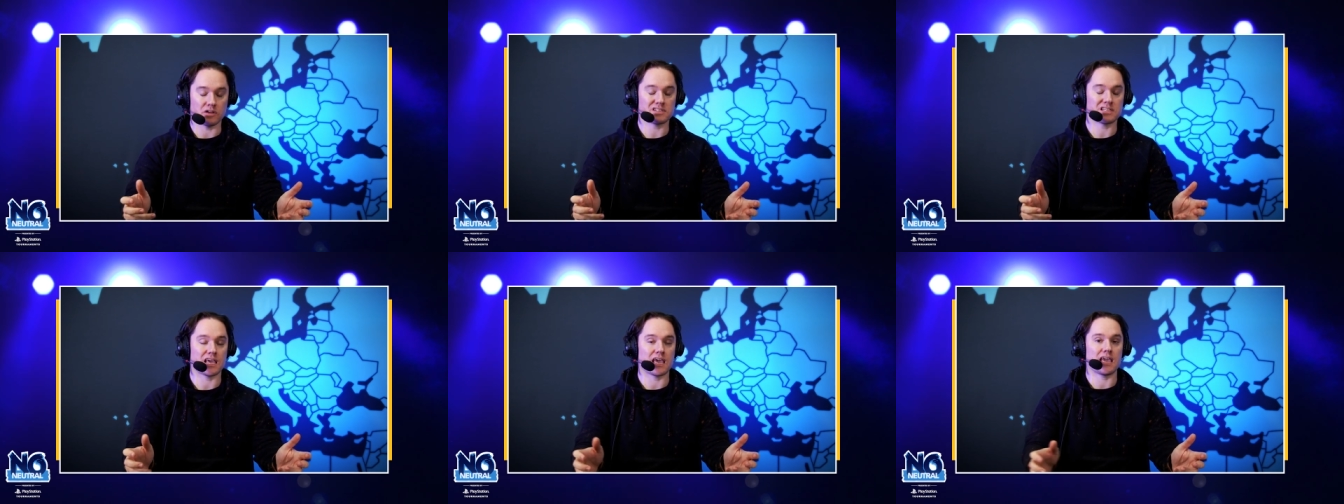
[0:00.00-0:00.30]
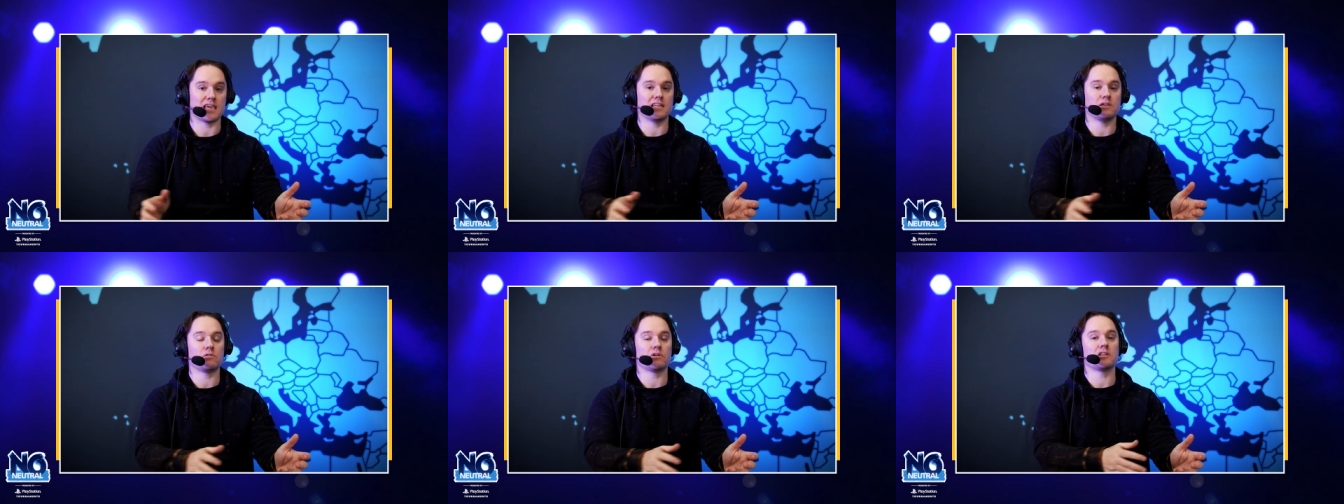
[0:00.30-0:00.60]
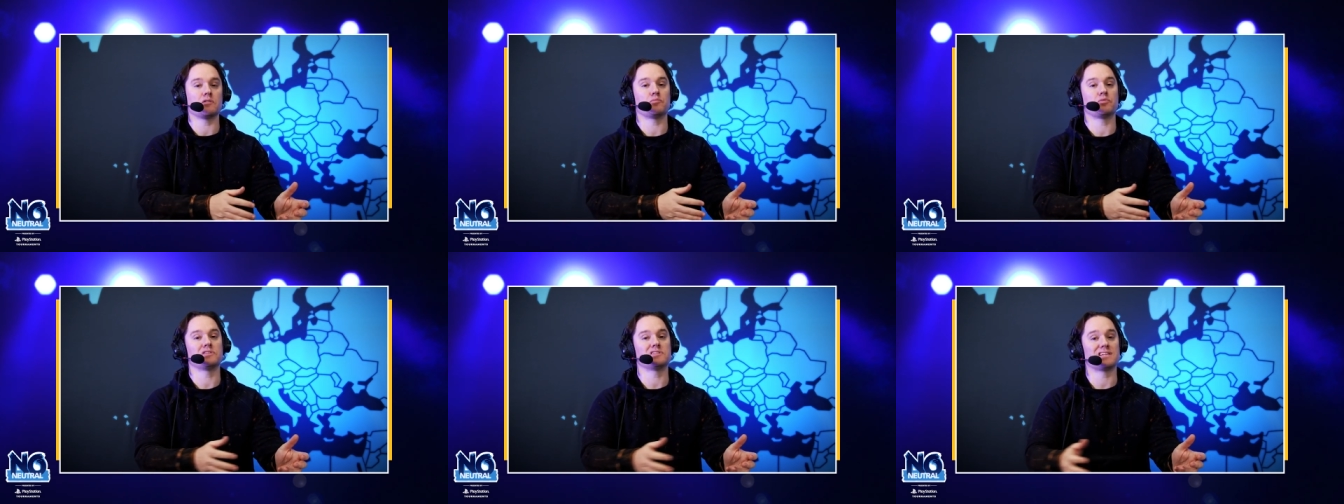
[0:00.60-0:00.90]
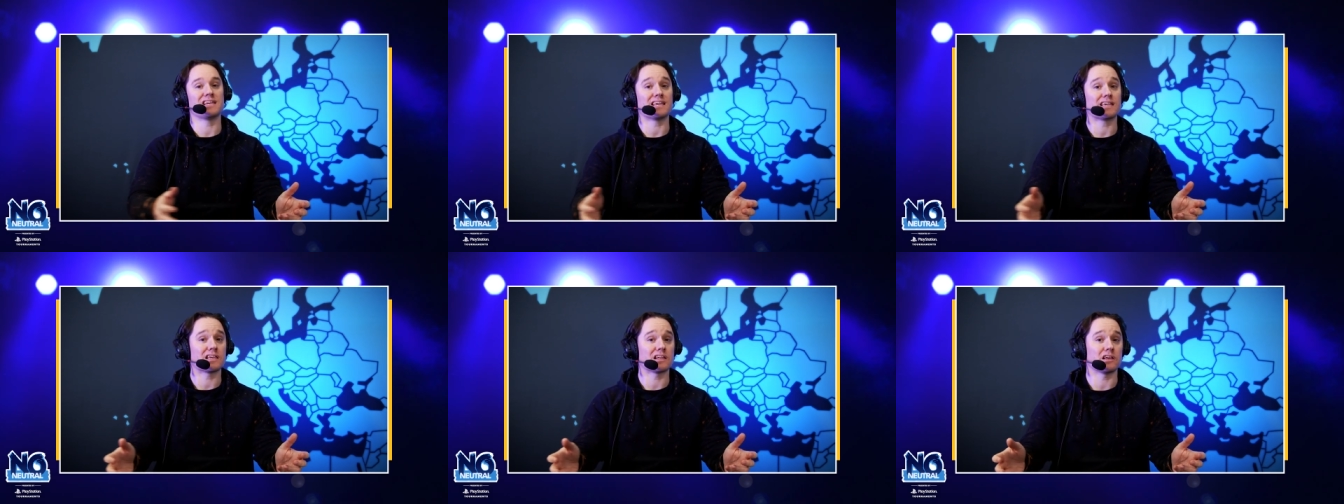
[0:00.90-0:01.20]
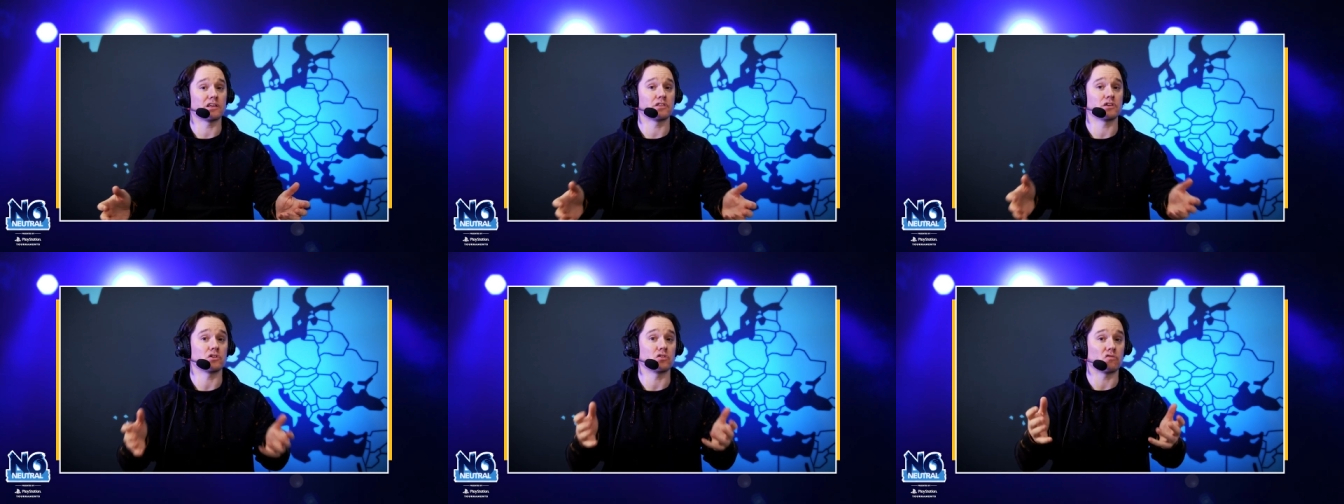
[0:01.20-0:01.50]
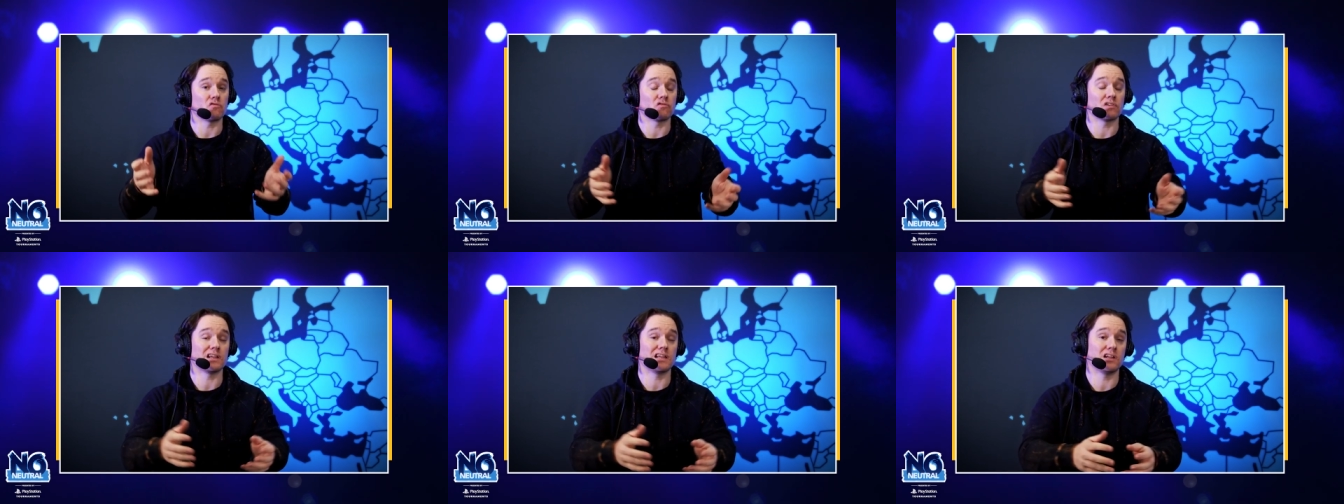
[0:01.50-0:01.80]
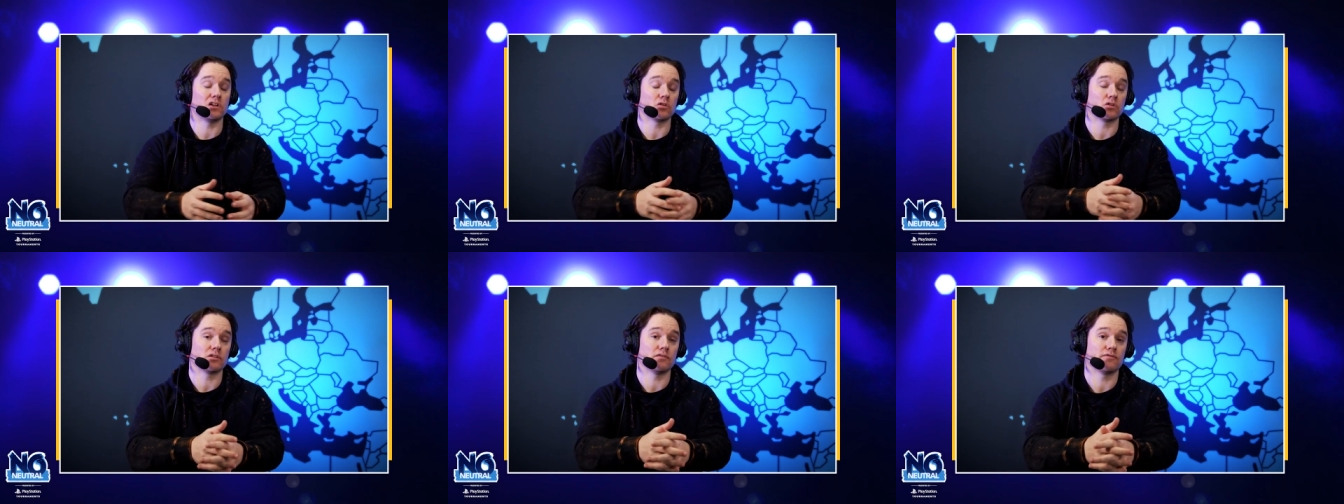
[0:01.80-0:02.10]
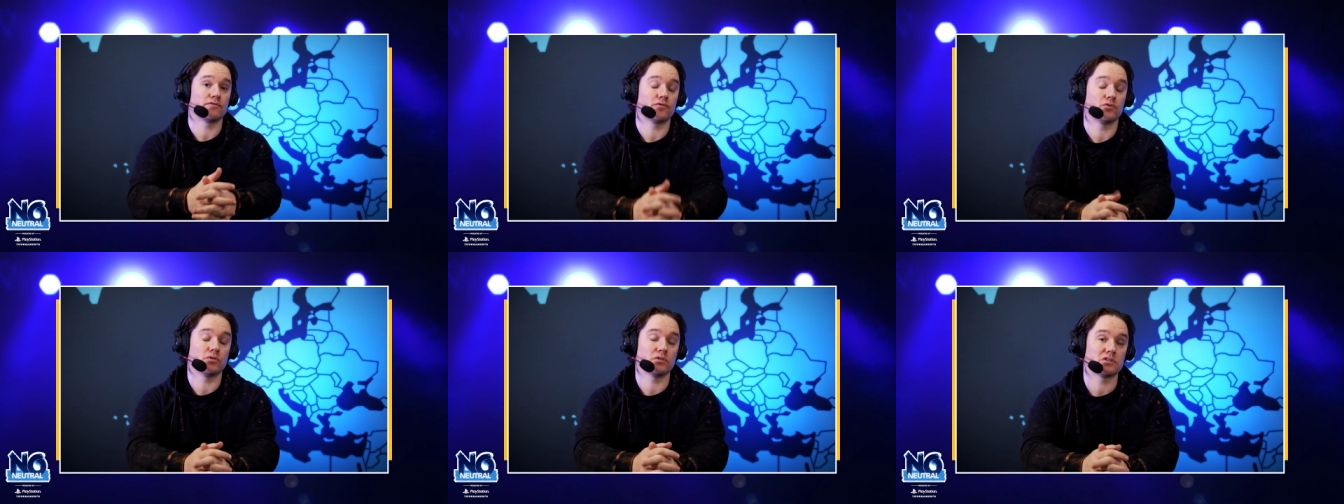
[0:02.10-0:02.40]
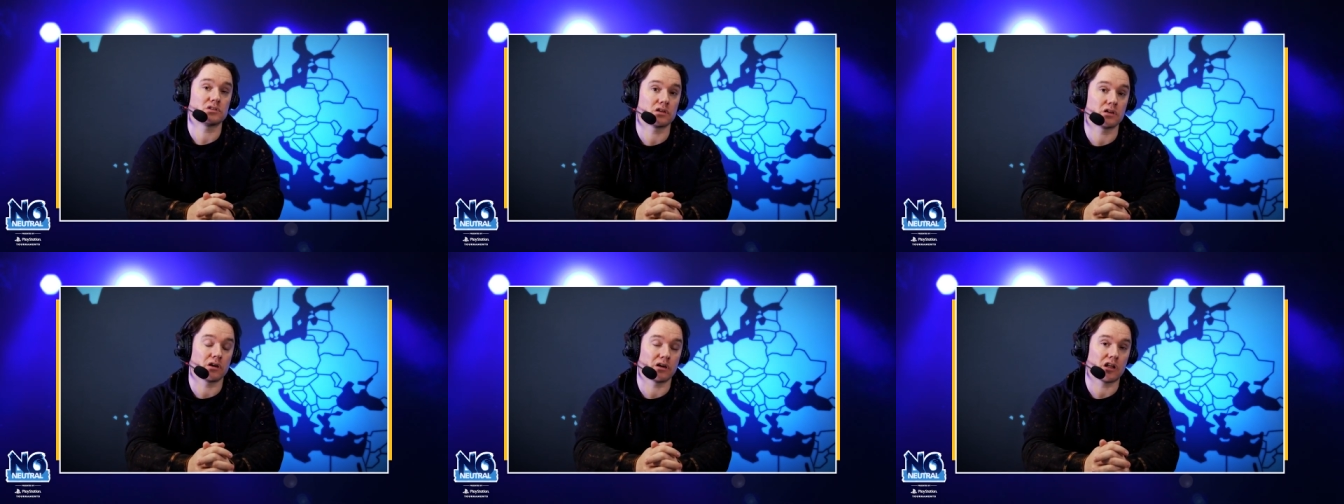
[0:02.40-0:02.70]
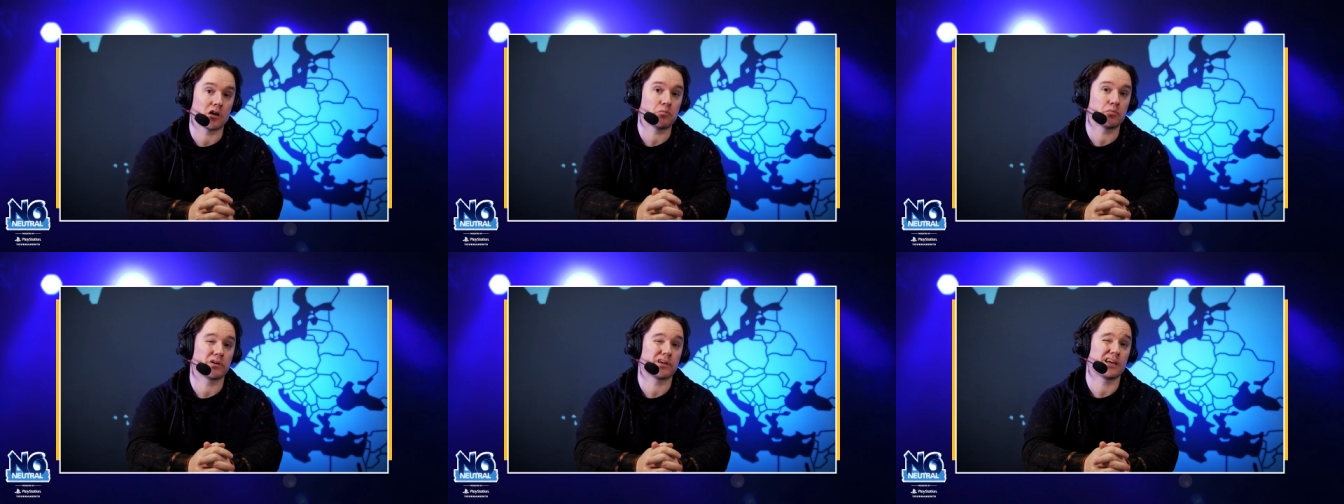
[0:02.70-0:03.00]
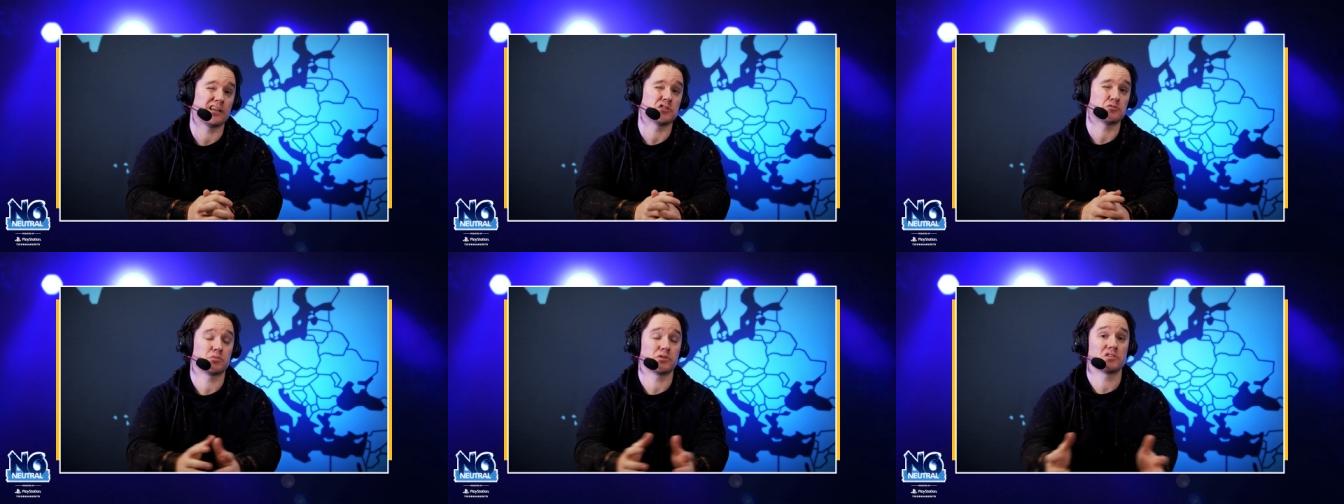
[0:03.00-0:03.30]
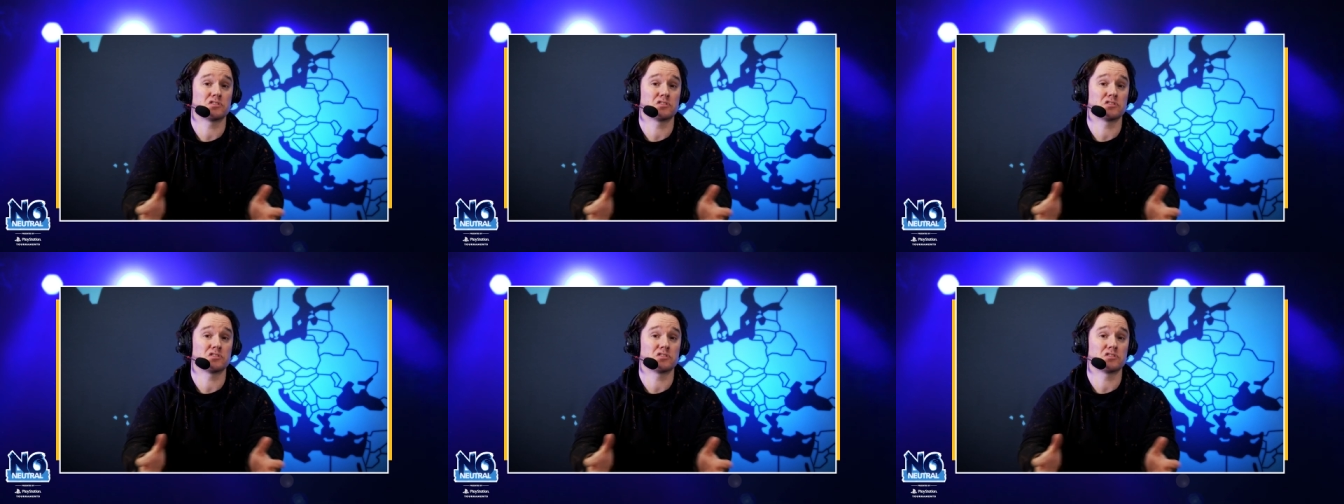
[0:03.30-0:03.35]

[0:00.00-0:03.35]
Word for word: is there anyone in particular that you're really looking forward to going up against?